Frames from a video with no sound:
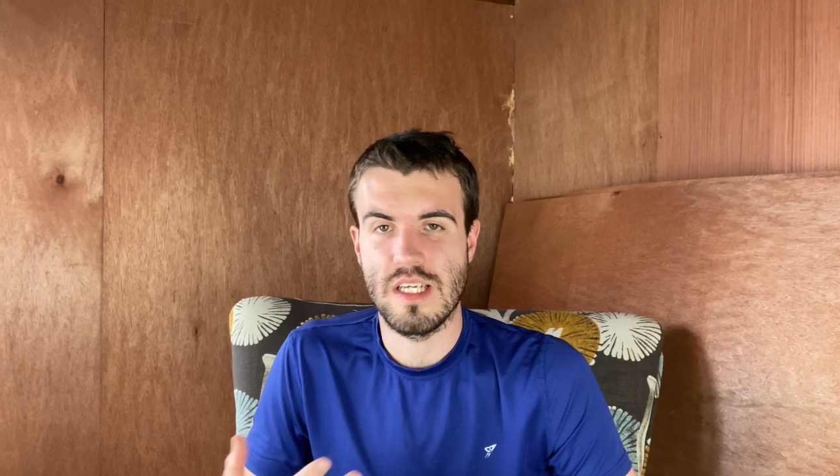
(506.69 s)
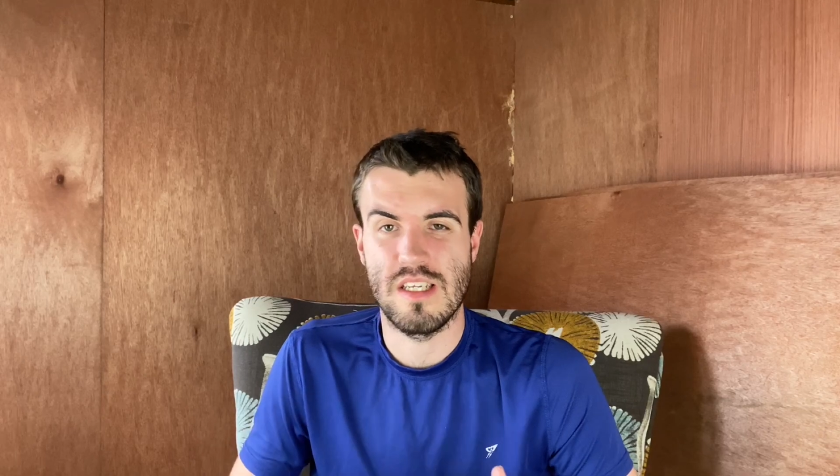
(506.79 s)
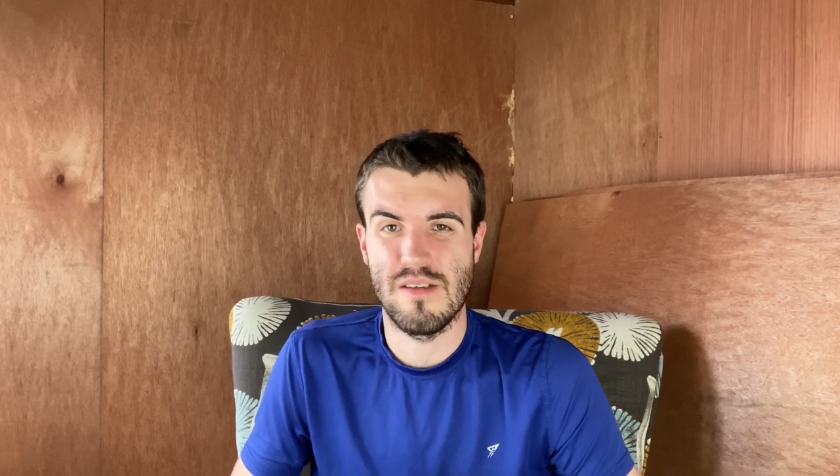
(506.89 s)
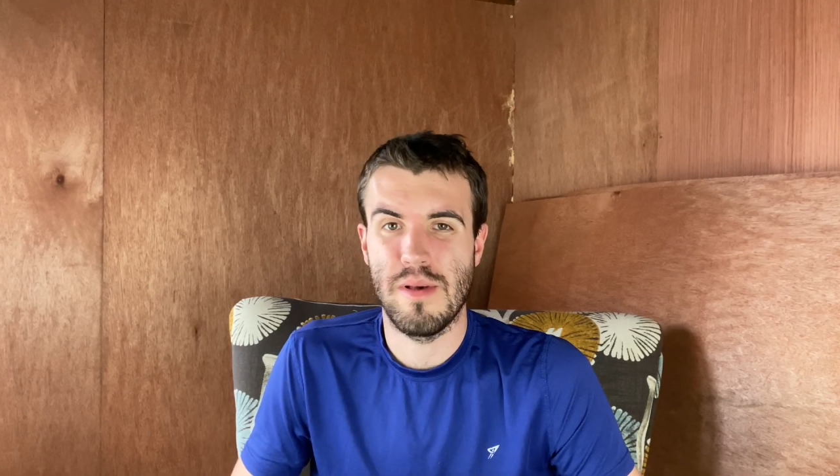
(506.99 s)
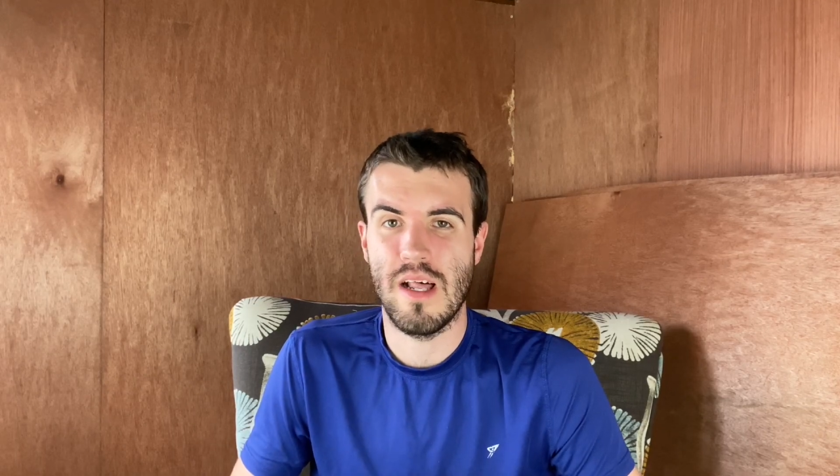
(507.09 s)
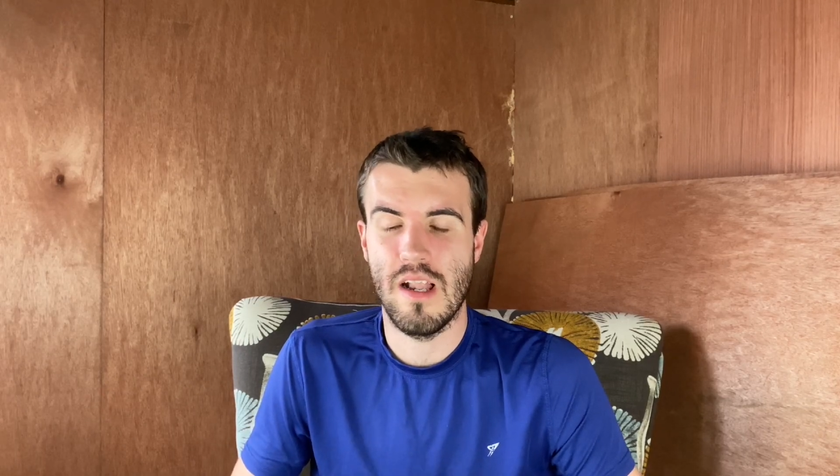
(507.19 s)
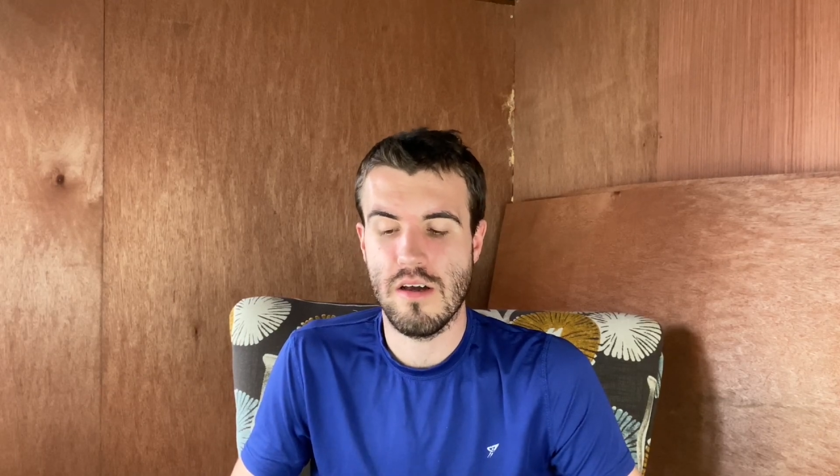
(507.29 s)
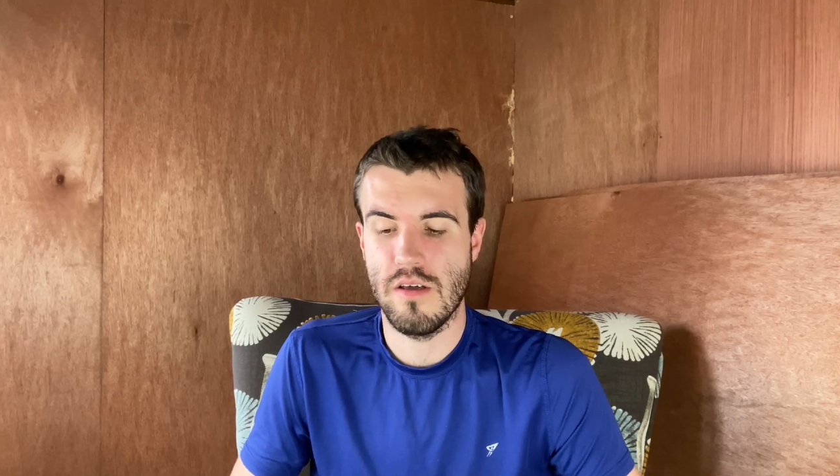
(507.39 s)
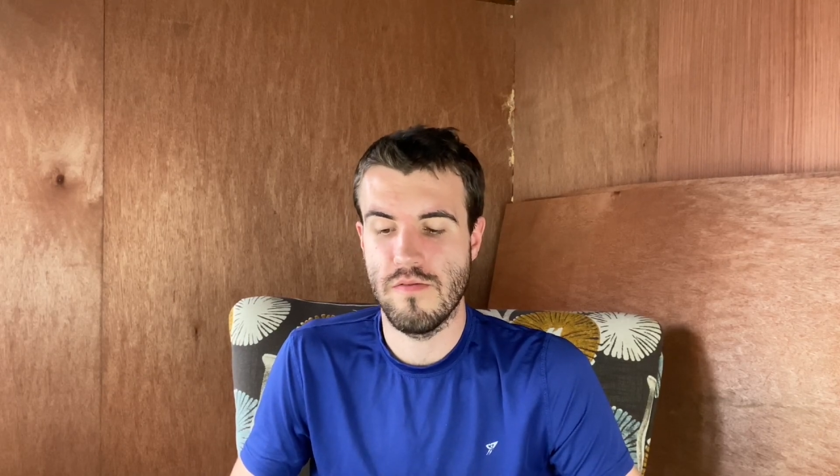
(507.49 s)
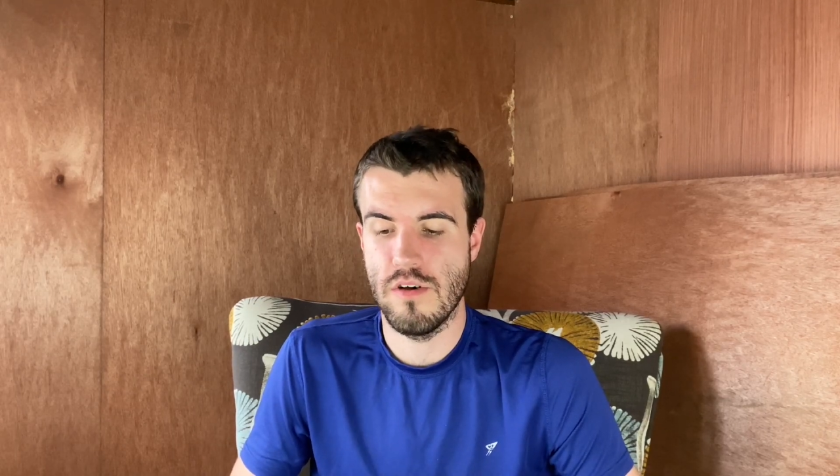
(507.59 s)
there's a bit of
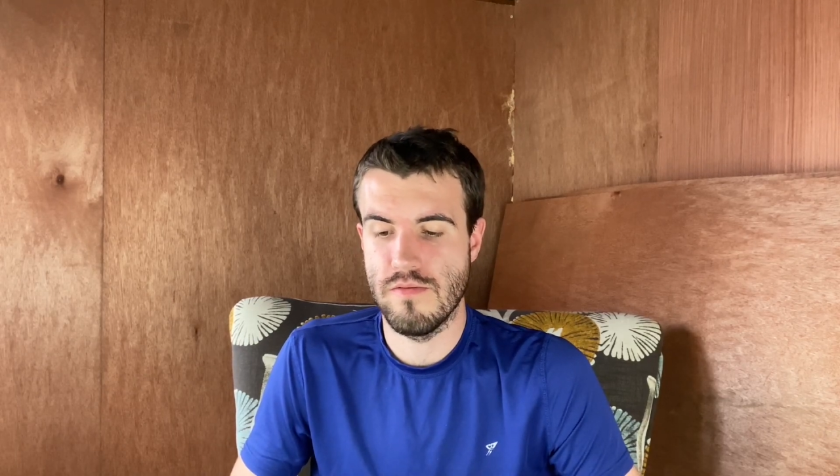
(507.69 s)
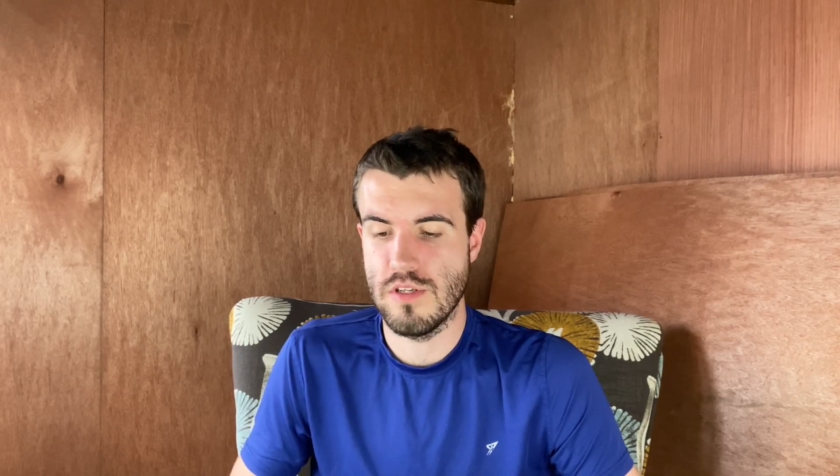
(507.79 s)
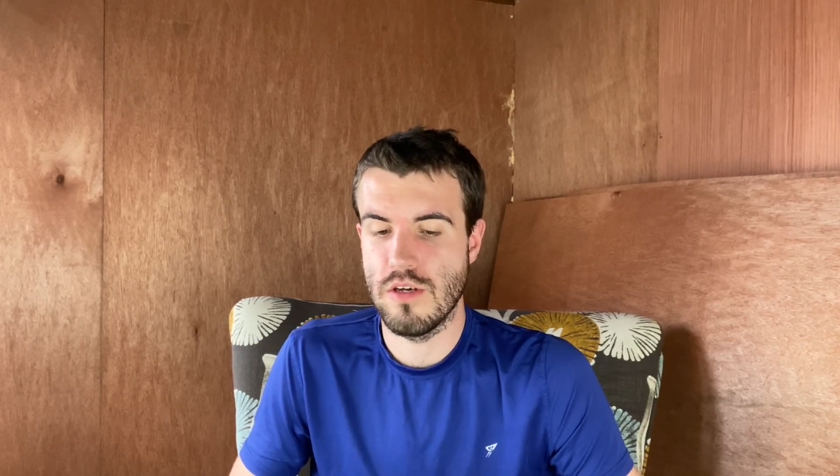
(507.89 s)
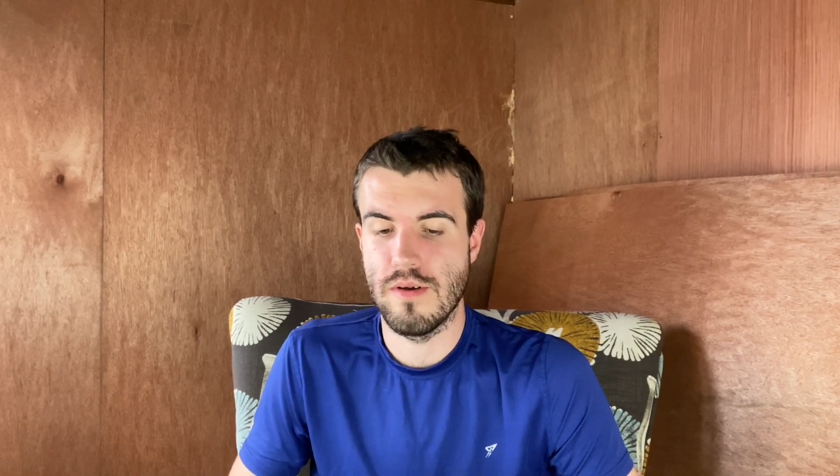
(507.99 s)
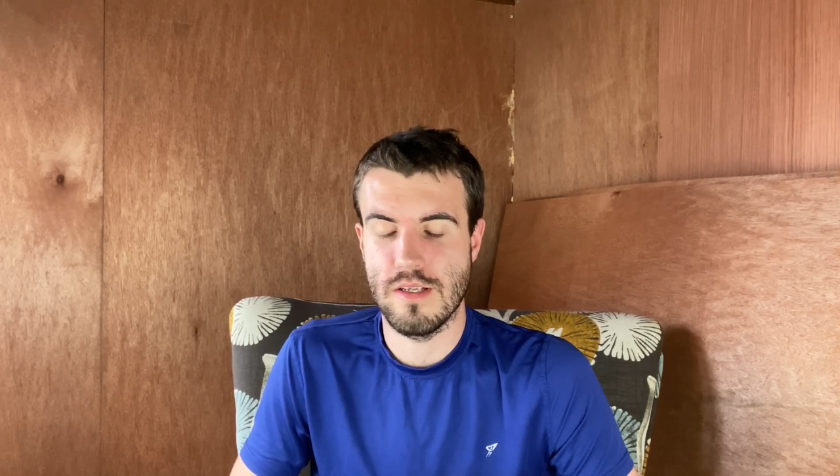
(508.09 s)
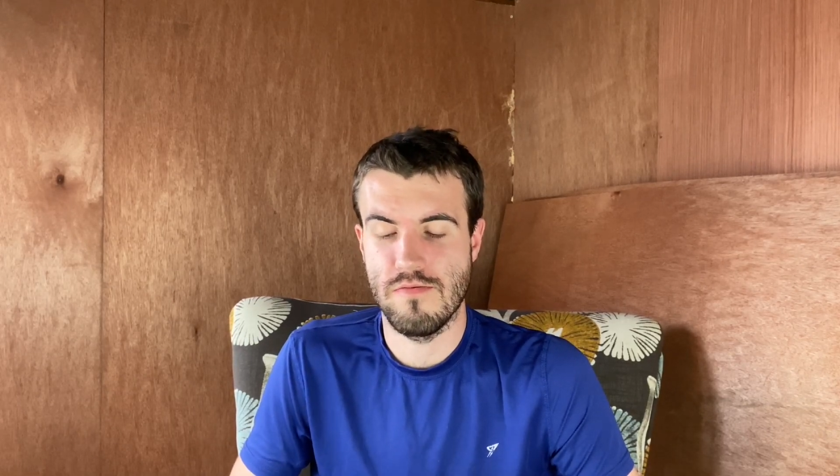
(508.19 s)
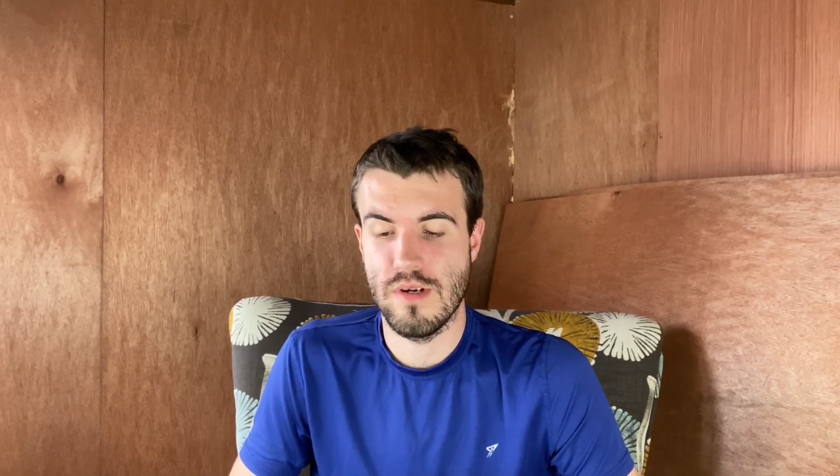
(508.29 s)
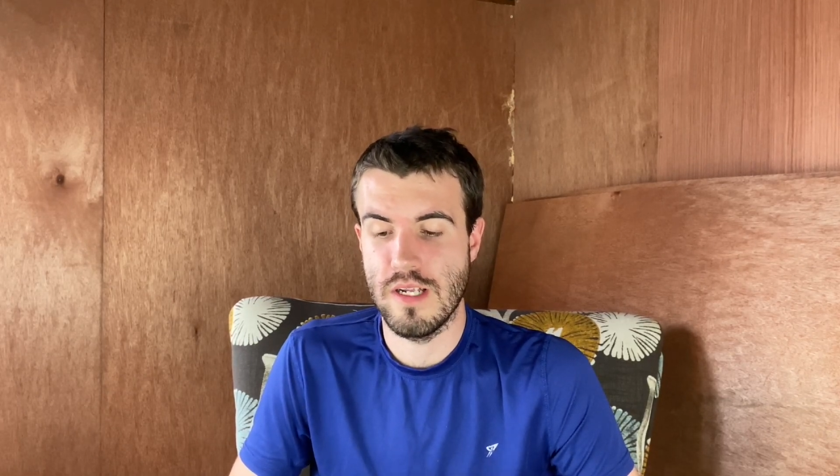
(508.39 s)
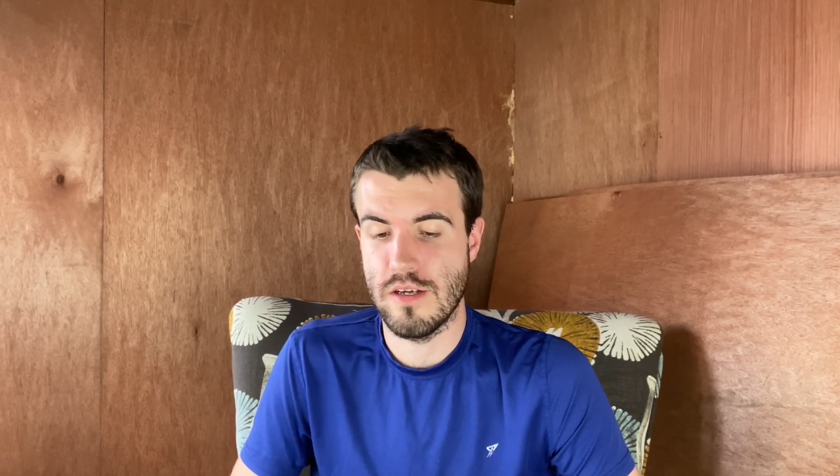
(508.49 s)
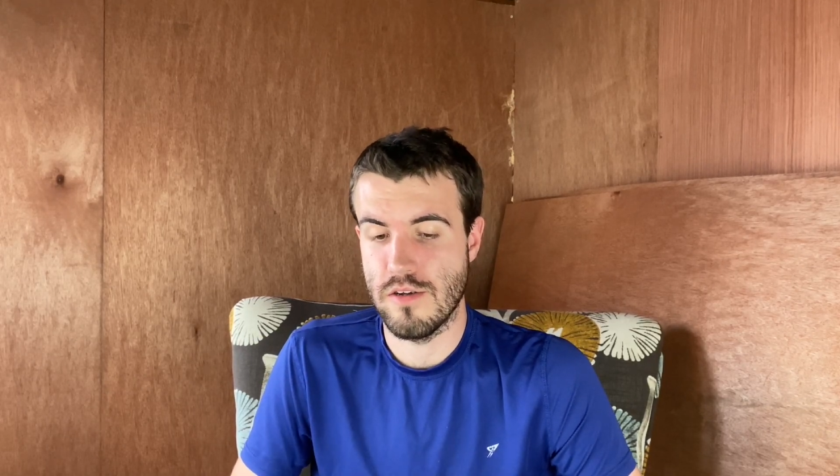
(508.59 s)
luck involved too. It's
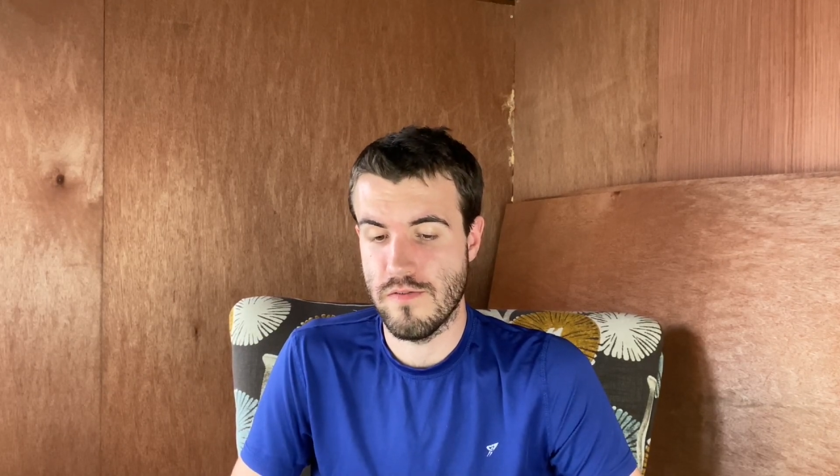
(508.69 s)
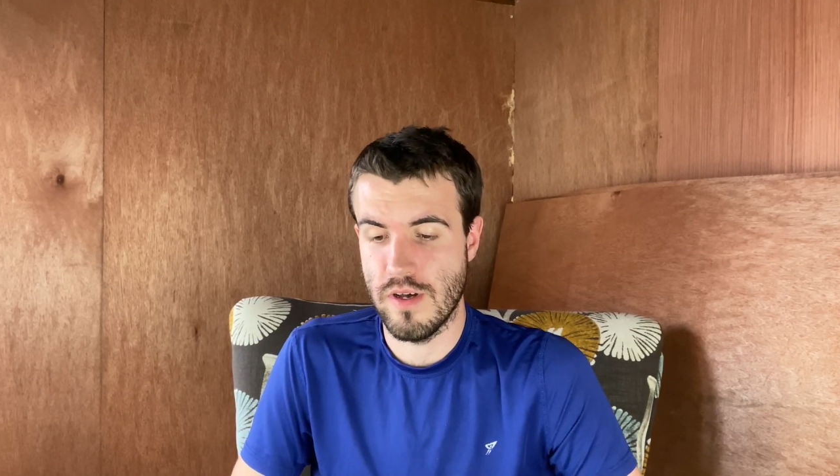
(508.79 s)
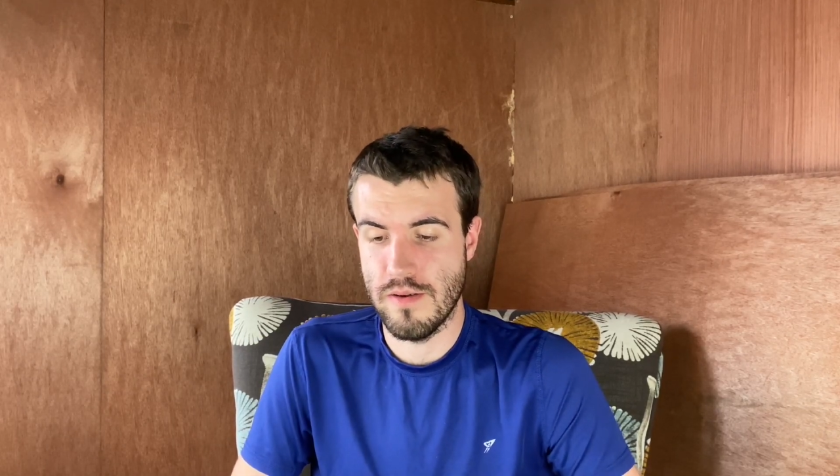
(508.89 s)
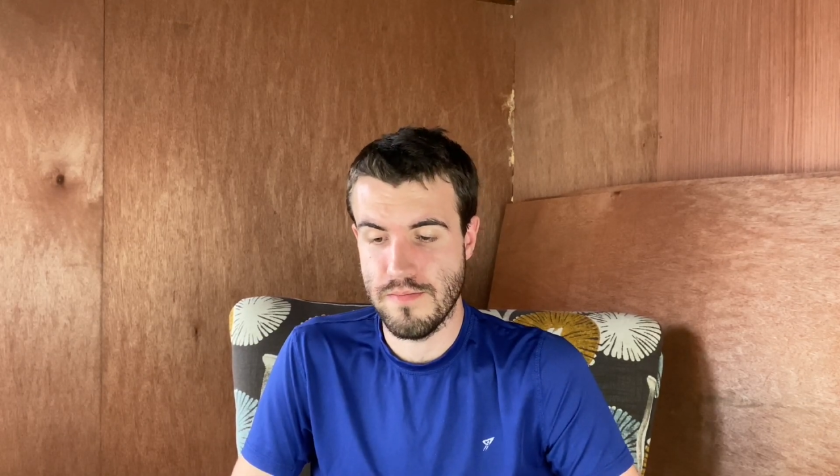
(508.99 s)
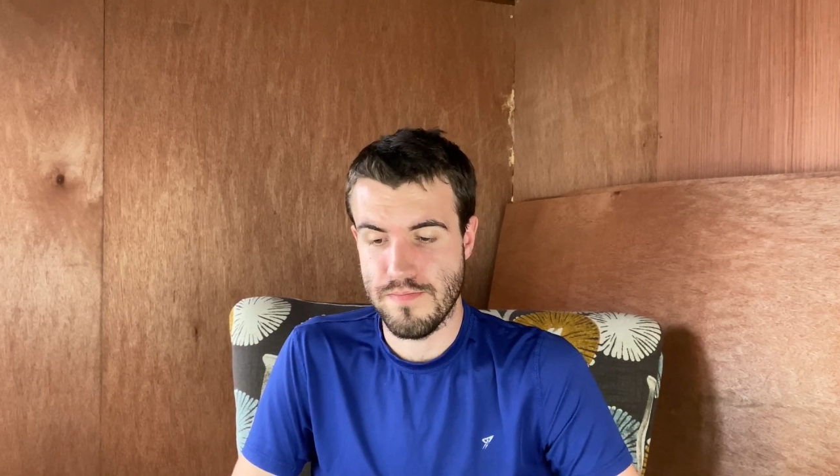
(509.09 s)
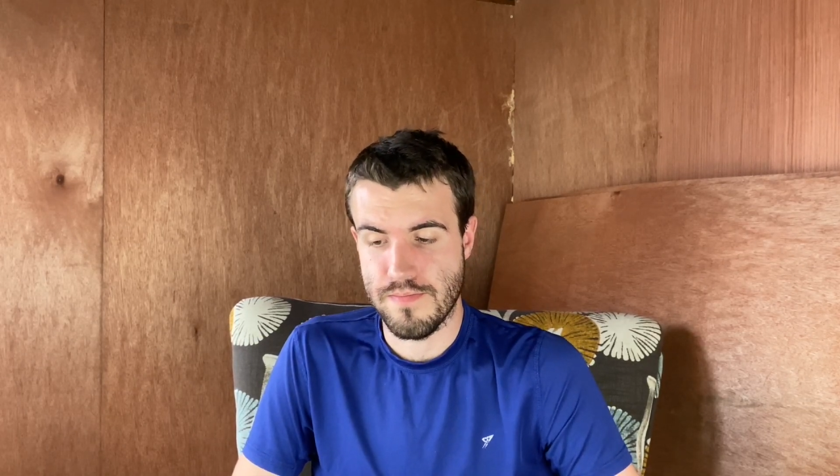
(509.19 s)
really good fun.